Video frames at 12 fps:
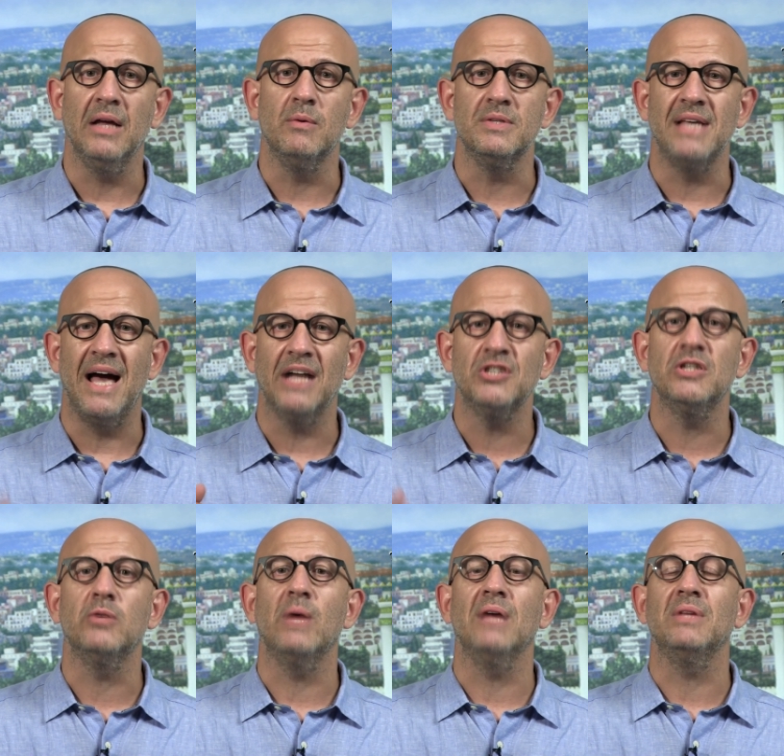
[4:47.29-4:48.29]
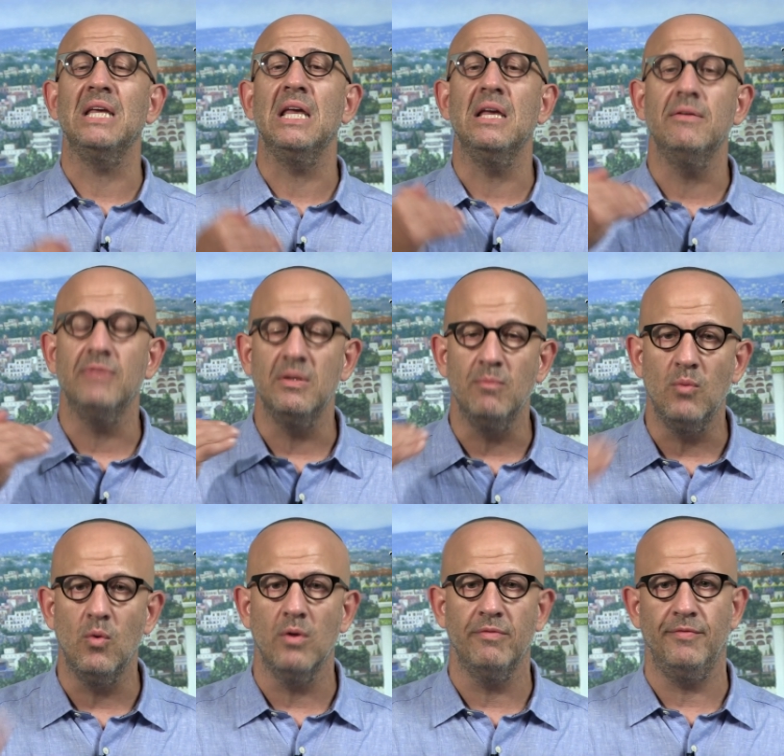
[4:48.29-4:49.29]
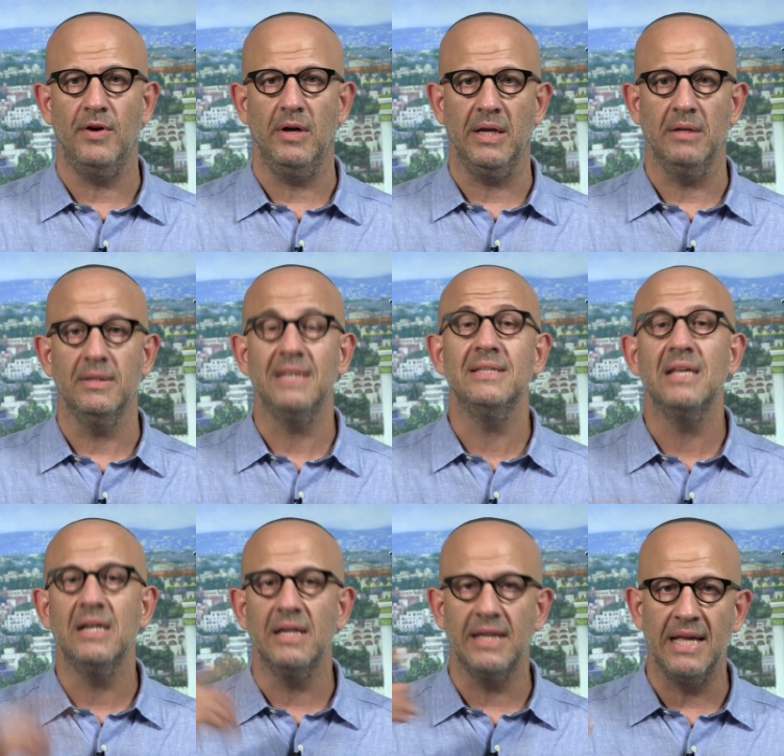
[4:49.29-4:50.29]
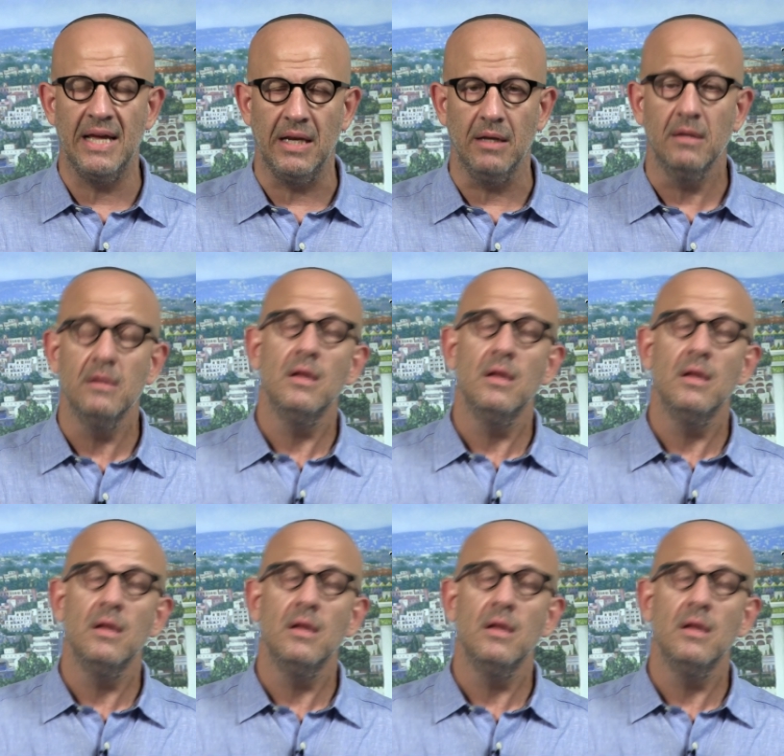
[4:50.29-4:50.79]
it was actually ground even more fine. They did it again.